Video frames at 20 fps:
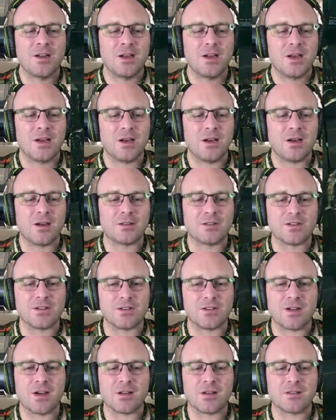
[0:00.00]
Uh,
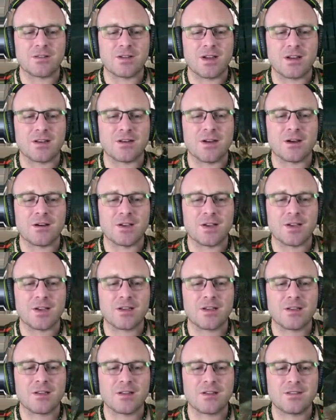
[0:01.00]

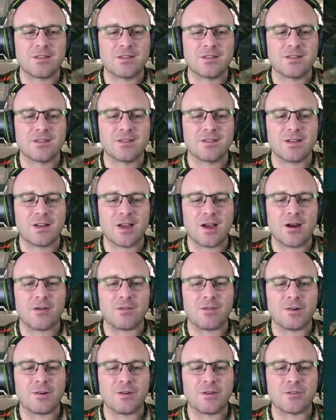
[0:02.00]
Deinonychus, however you're
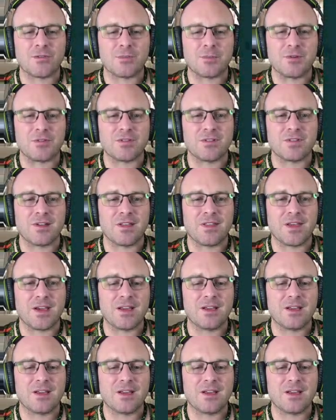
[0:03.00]
supposed to say that.